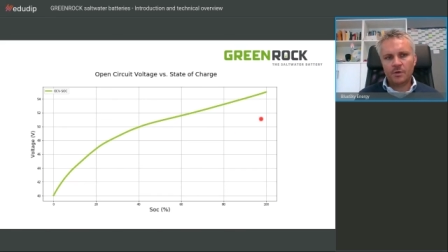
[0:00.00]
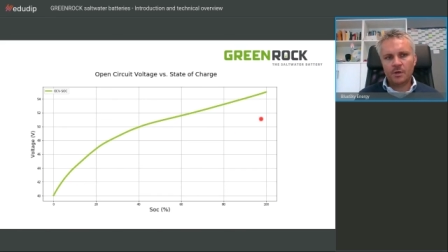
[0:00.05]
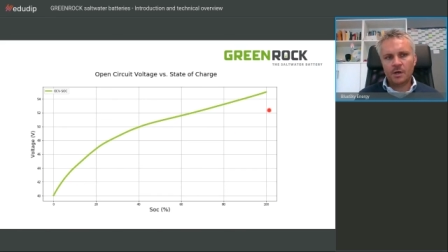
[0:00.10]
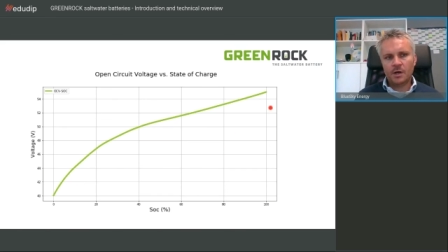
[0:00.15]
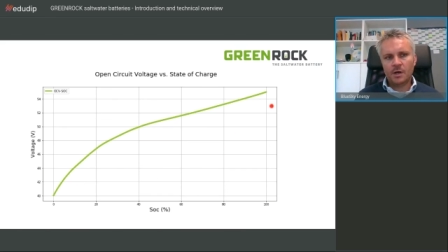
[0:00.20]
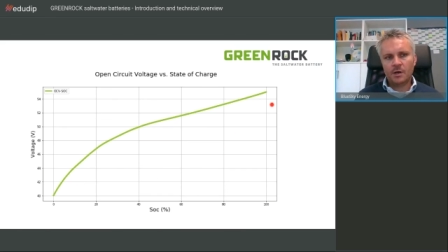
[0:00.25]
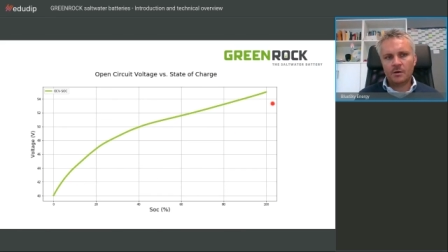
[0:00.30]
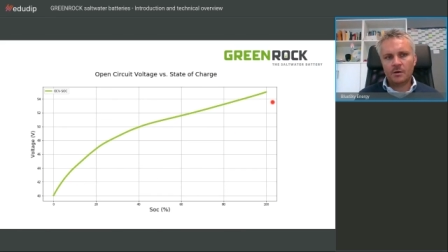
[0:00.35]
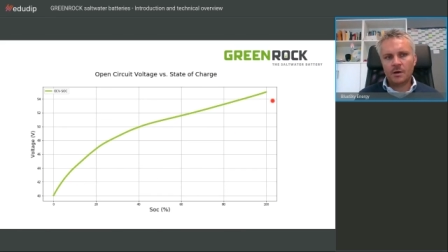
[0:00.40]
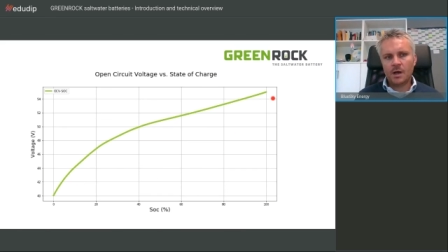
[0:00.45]

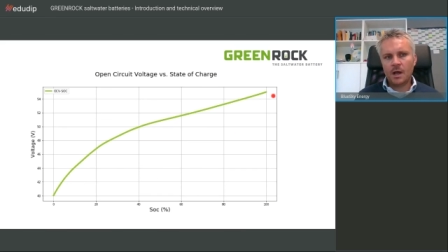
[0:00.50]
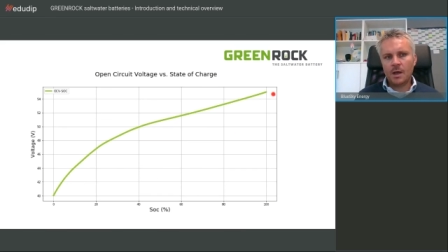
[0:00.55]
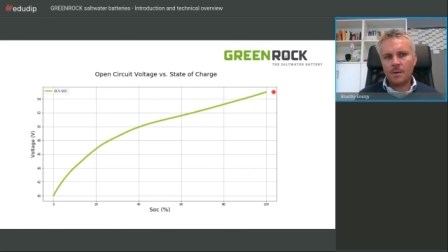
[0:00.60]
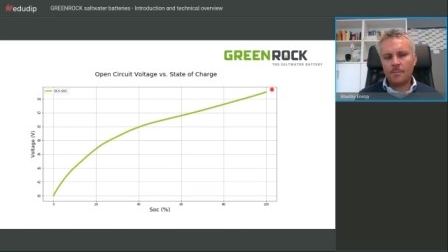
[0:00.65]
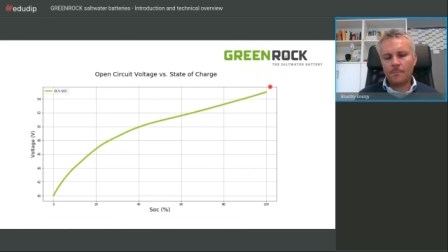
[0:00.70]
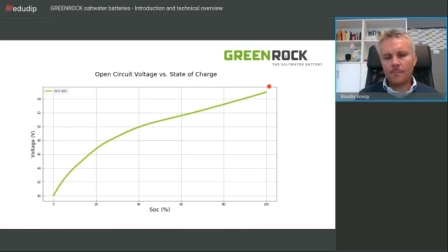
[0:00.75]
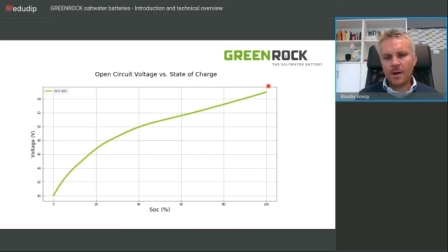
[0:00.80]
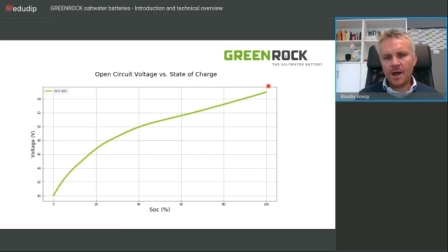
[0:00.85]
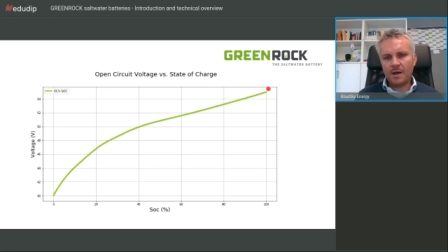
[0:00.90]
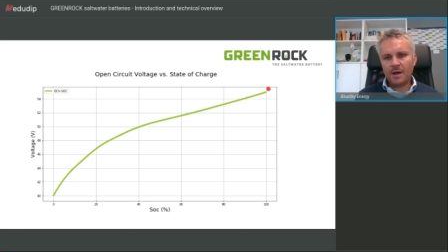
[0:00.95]
then the
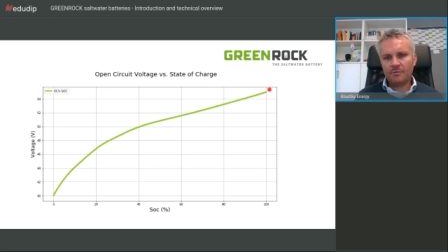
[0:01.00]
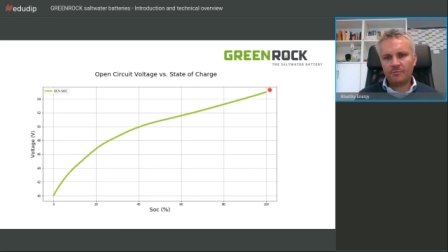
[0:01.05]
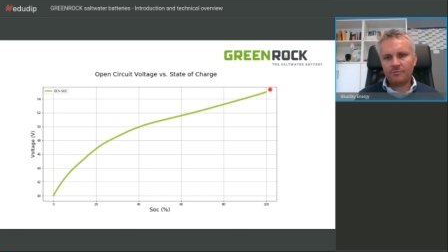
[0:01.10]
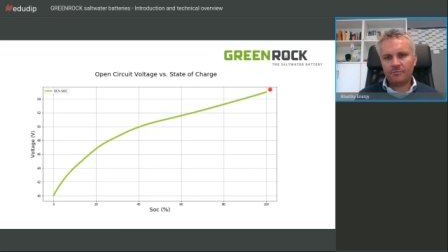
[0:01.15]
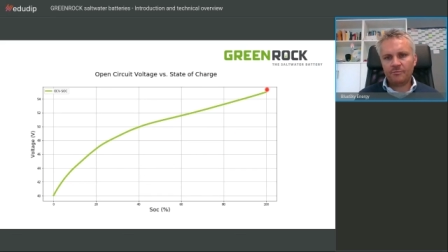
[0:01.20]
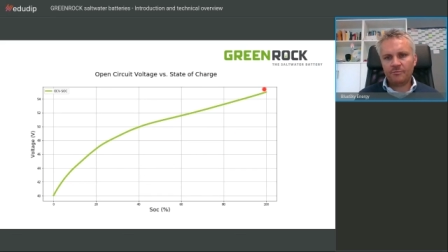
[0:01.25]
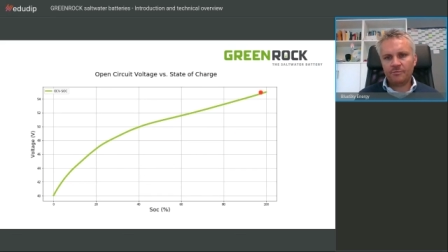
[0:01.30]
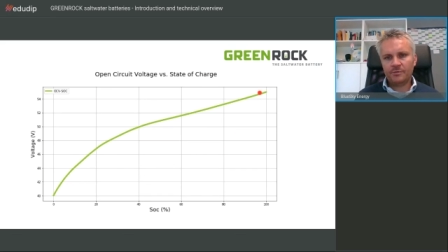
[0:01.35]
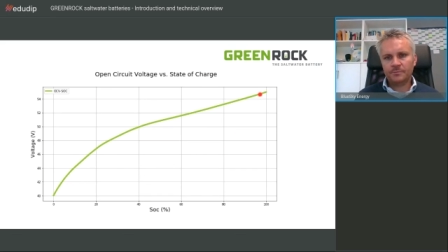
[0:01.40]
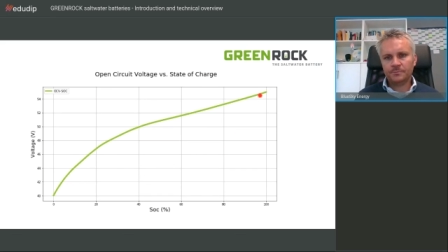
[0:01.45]

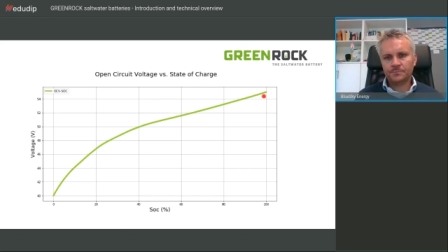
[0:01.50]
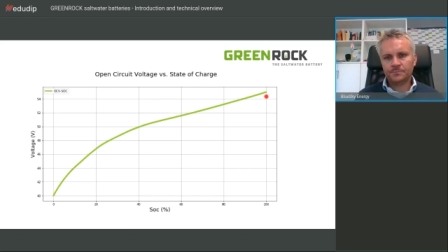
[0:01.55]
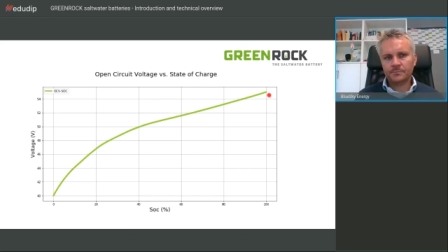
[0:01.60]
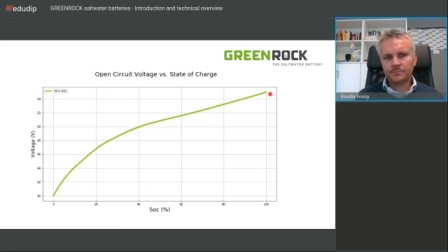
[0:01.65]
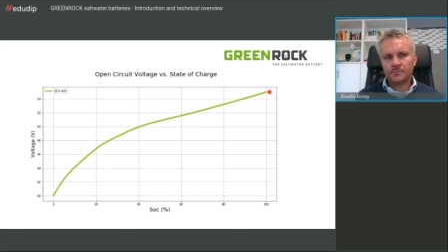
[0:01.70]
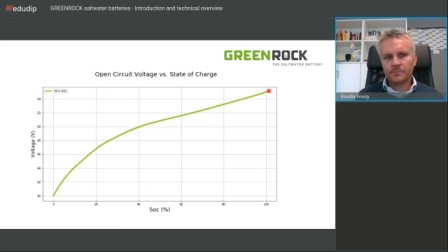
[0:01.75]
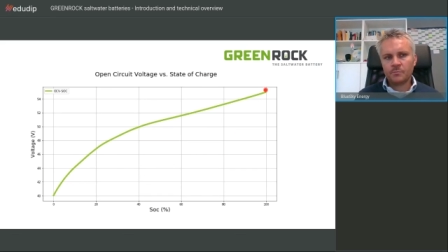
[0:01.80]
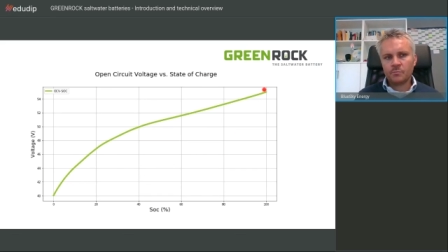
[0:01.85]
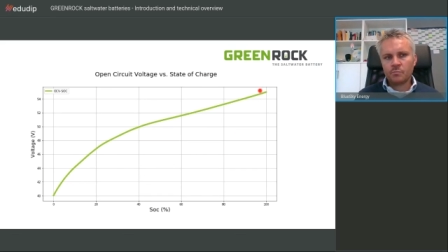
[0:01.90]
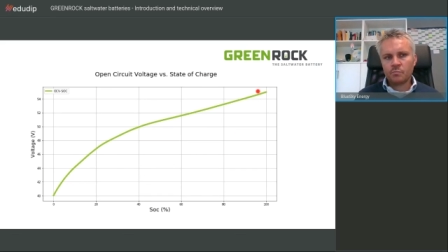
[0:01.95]
55
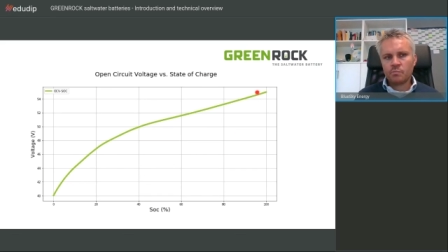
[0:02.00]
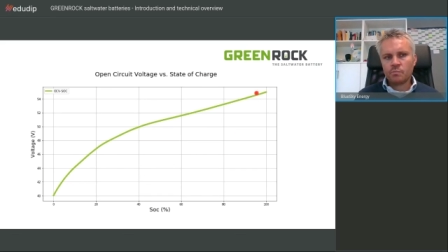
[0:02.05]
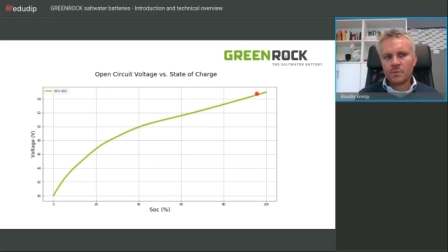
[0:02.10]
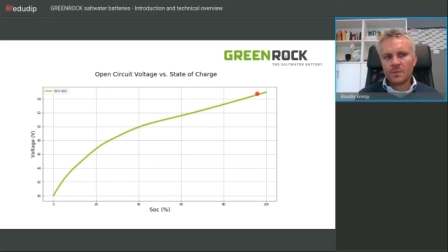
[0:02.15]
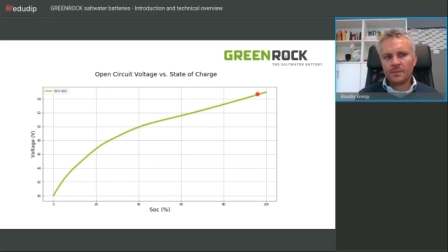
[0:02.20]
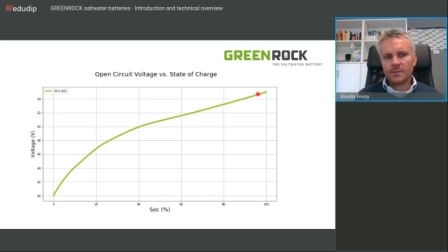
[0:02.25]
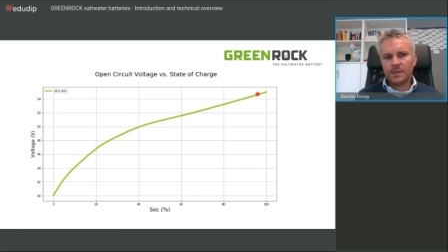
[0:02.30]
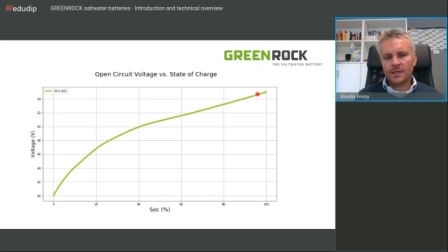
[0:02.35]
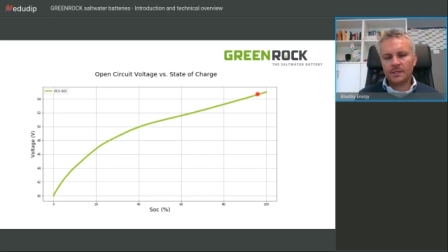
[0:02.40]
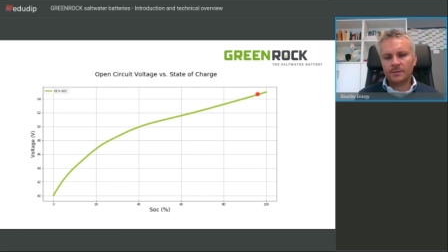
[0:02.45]
volts, then
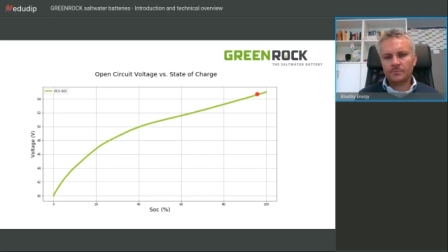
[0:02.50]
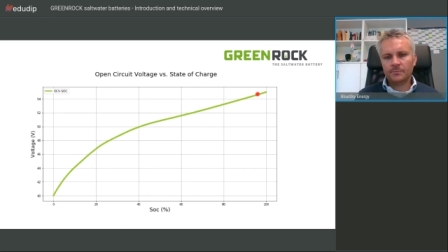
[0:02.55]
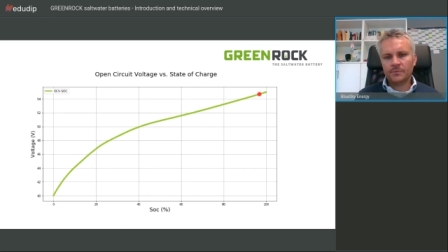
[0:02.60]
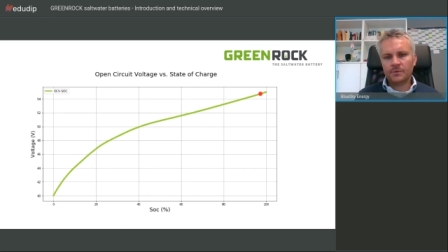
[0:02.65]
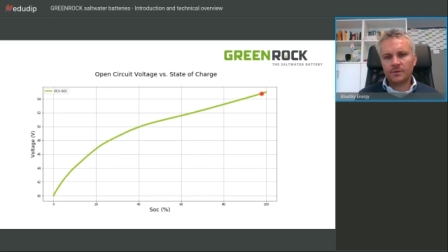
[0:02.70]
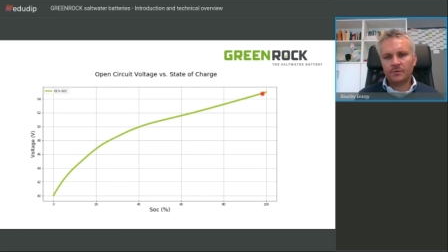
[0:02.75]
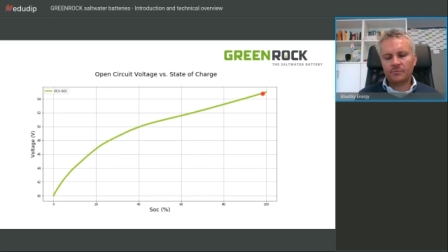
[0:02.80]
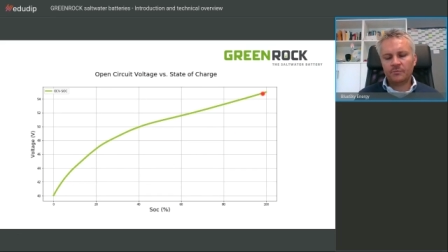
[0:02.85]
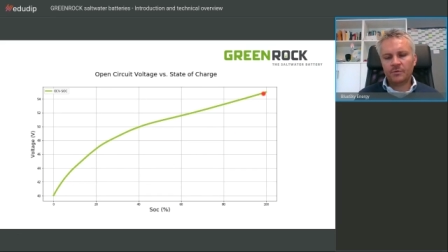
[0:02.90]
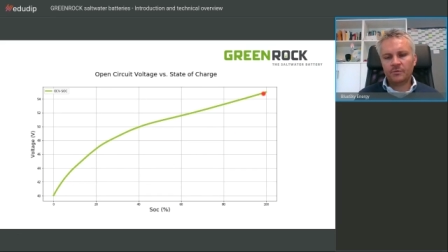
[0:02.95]
the
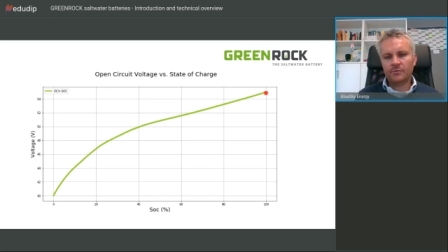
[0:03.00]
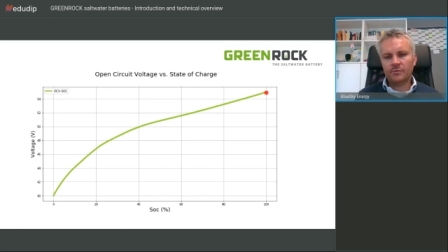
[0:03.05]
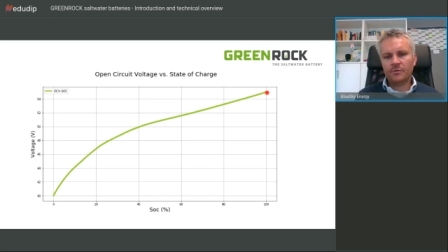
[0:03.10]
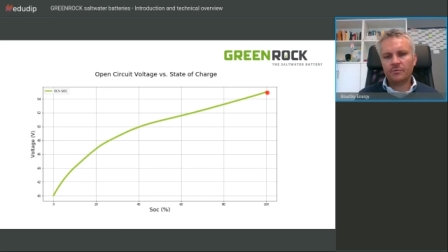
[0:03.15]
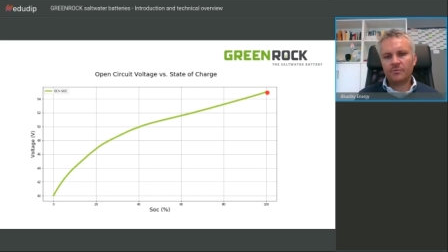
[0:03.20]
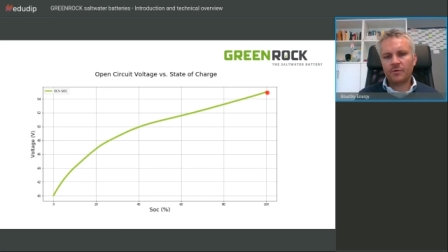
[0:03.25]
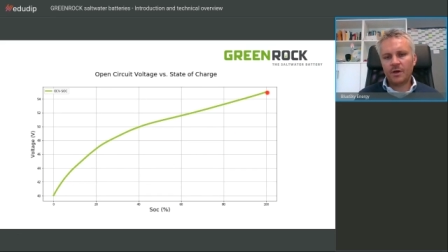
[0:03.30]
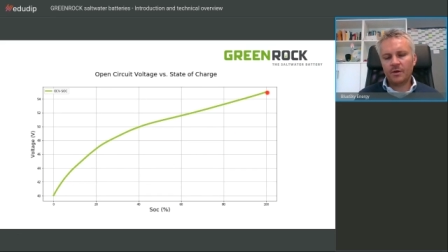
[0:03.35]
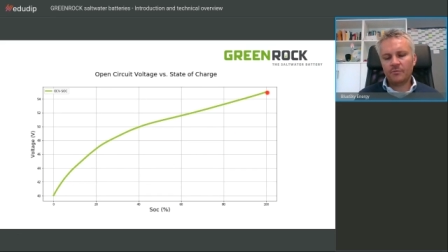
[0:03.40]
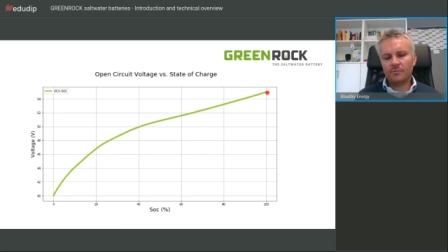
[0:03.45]
battery is
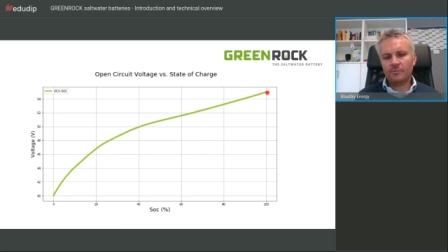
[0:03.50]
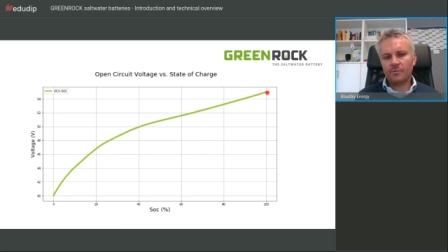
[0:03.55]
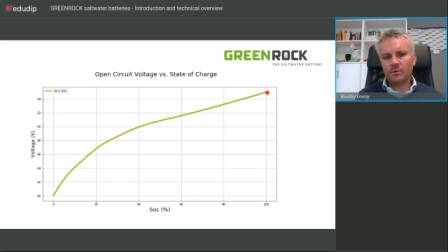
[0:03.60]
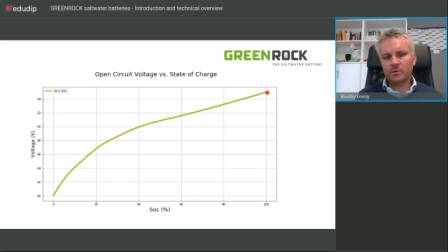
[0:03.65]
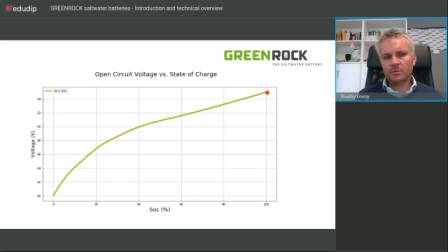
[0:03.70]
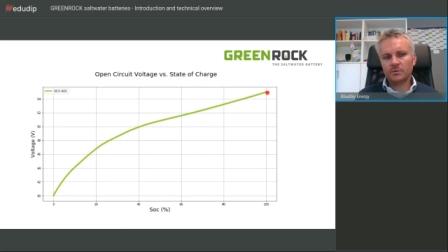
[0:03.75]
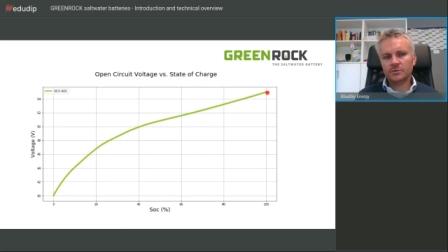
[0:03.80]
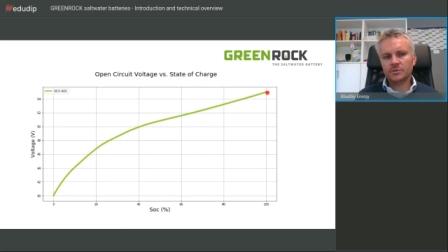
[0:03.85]
full.